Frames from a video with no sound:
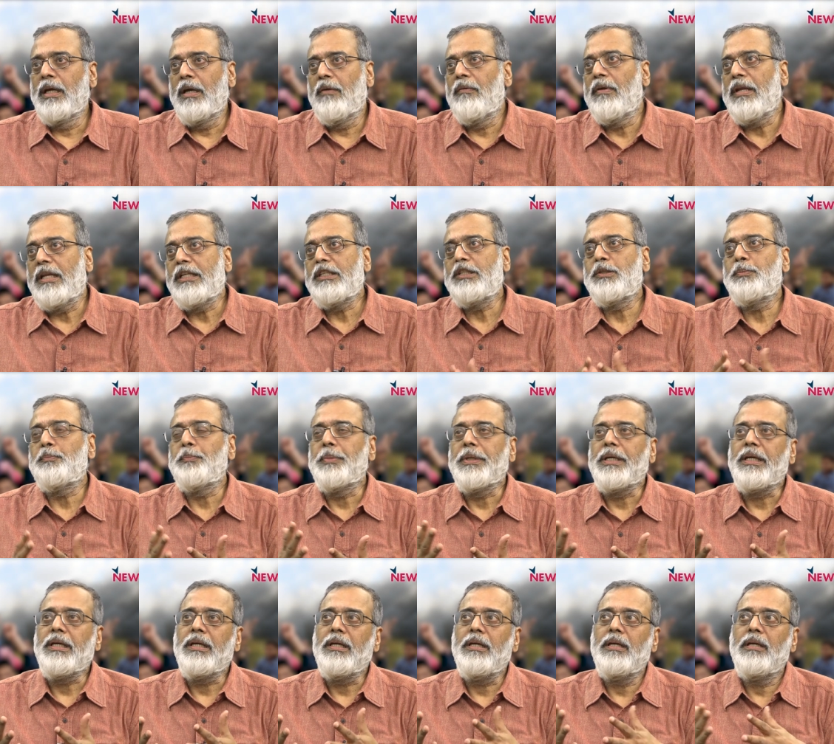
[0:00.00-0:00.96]
Well,
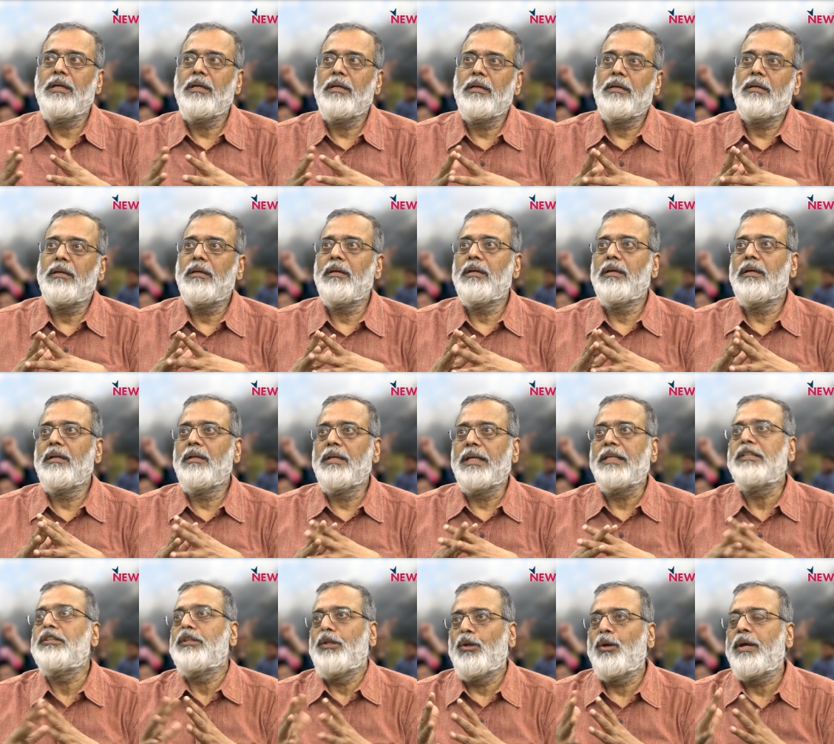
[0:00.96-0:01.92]

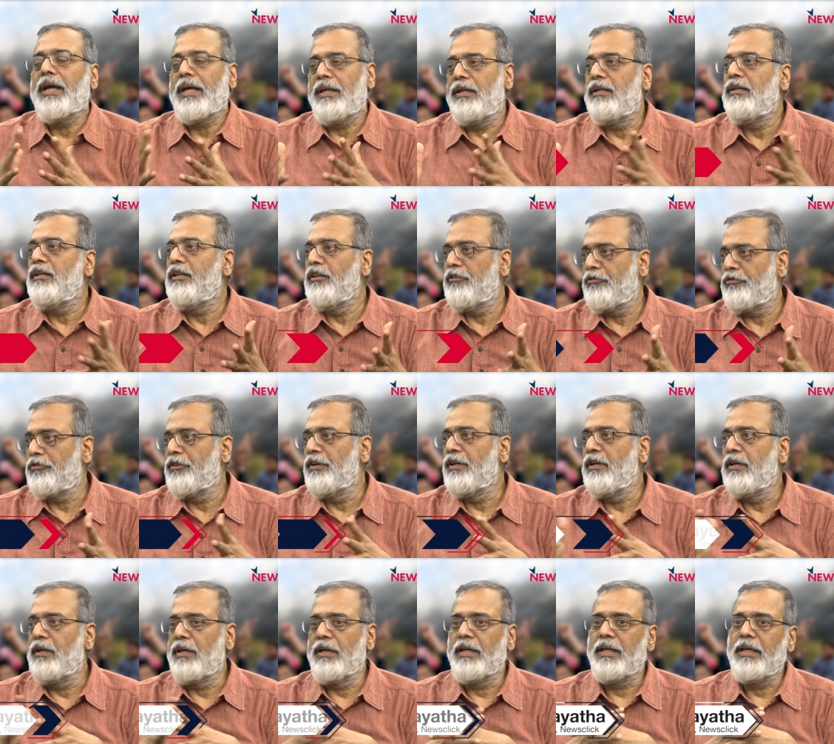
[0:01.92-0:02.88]
let's look at it
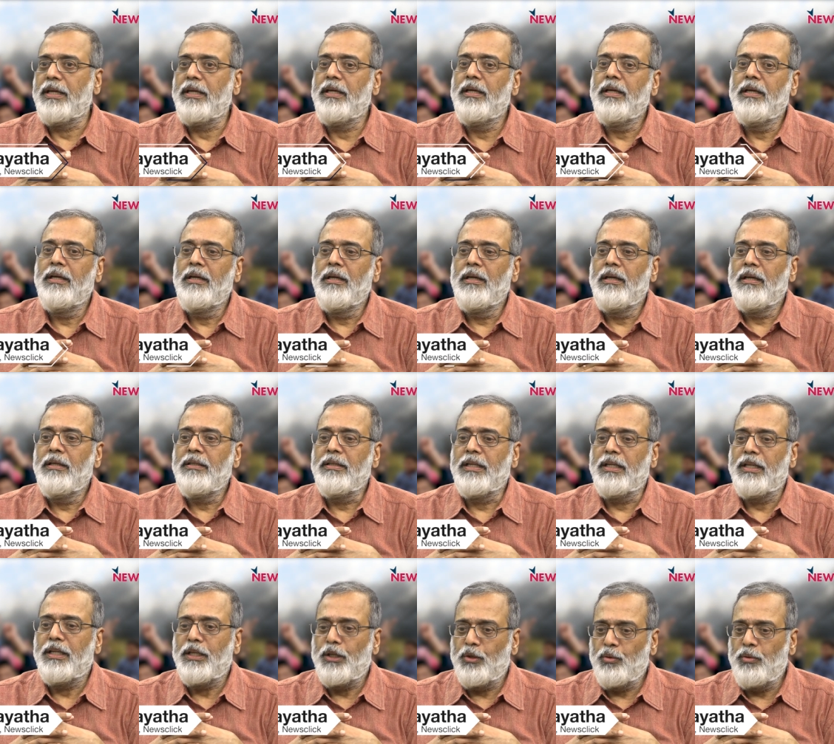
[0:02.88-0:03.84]
differently.
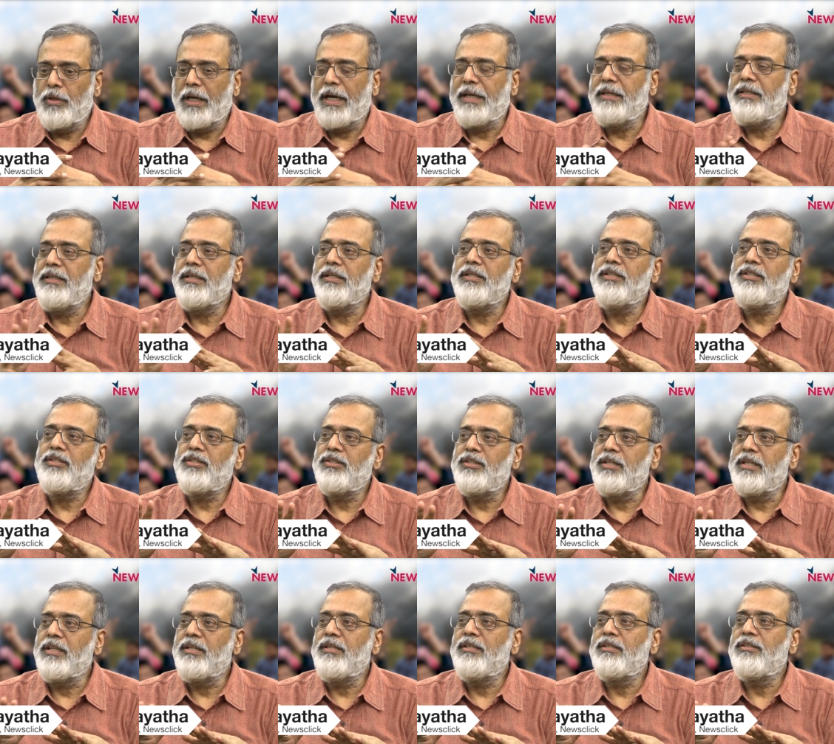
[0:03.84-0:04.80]
That the United
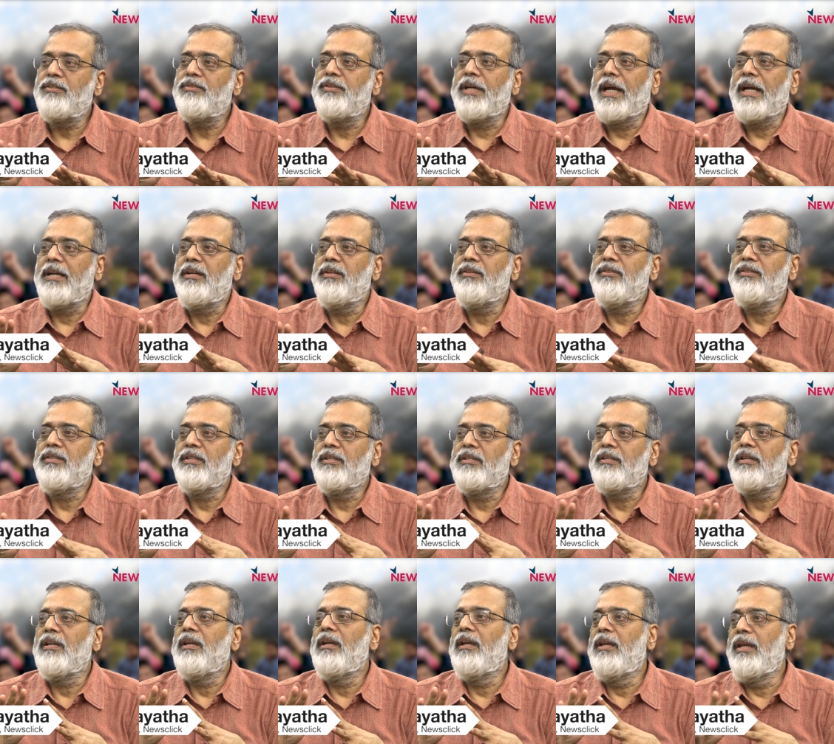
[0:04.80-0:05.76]
States strategy
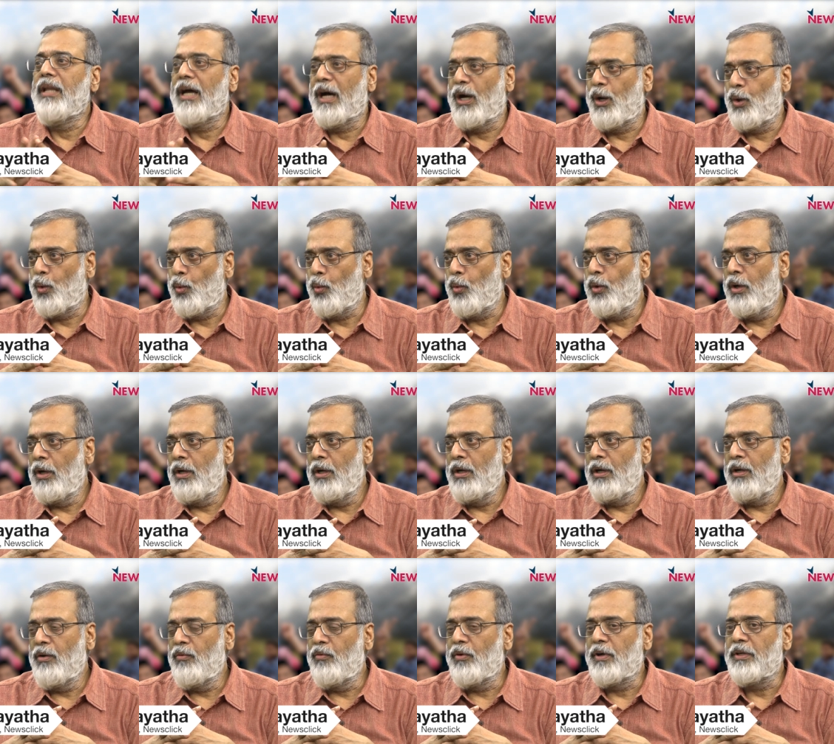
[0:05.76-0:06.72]
till now
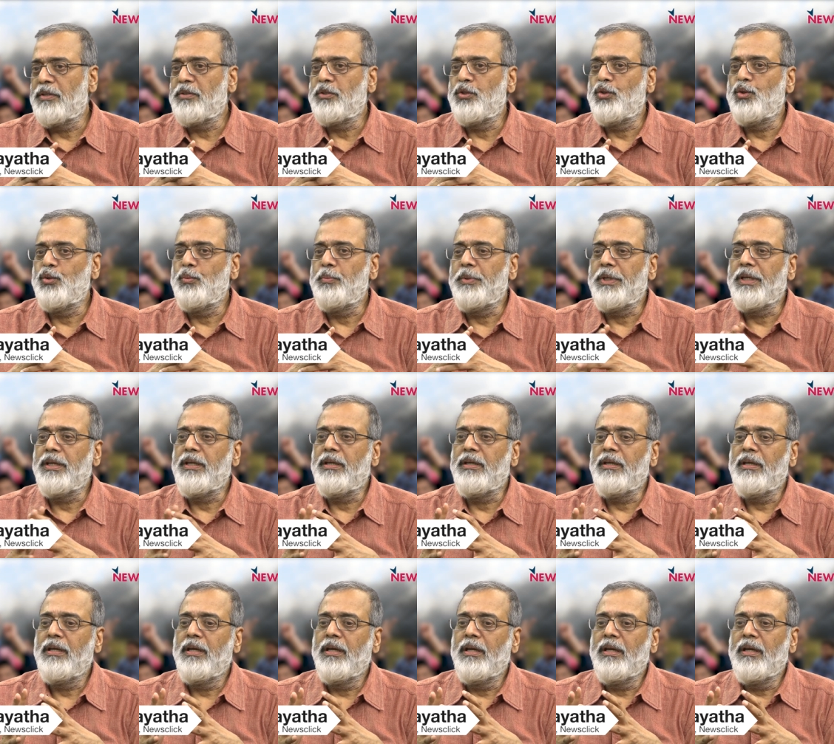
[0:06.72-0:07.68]
was to
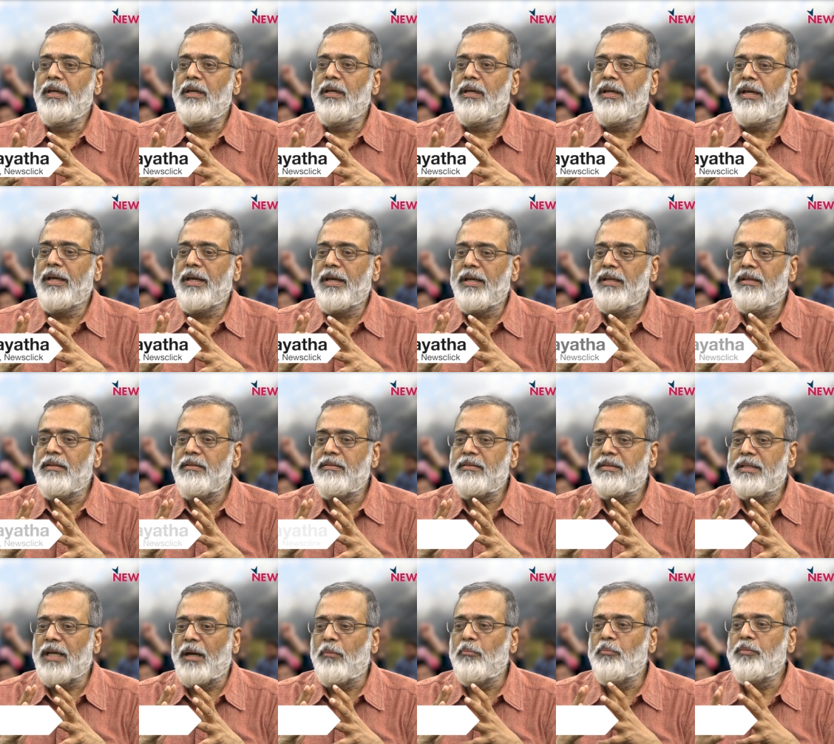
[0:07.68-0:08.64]
be, in
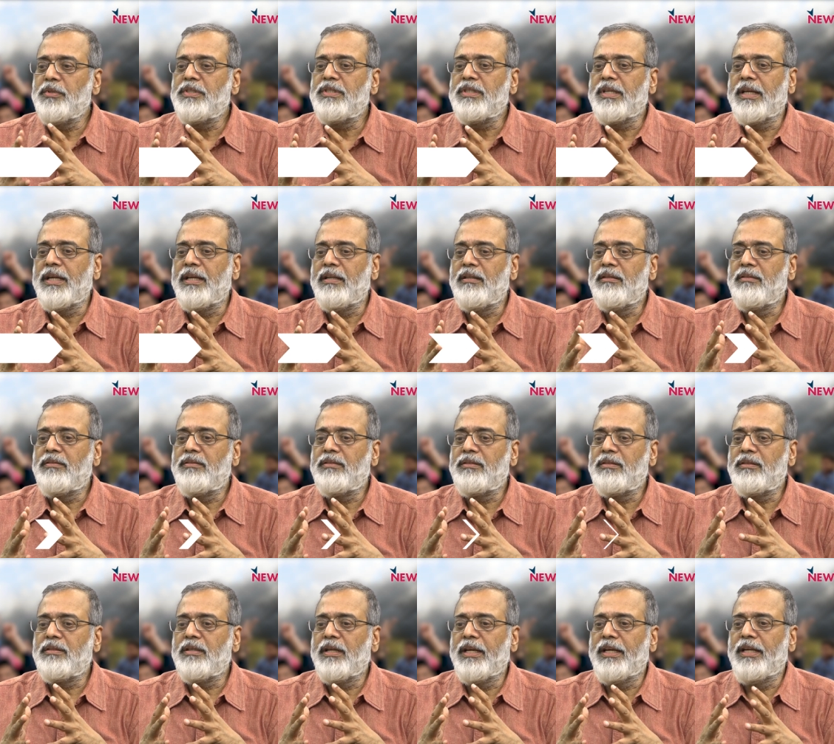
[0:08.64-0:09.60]
some
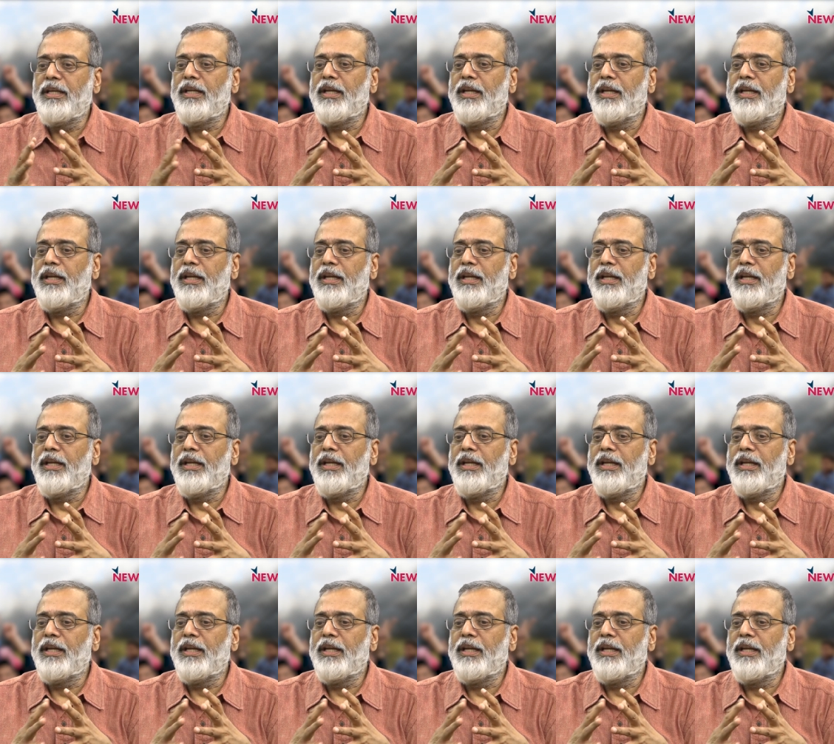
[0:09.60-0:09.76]
sense, a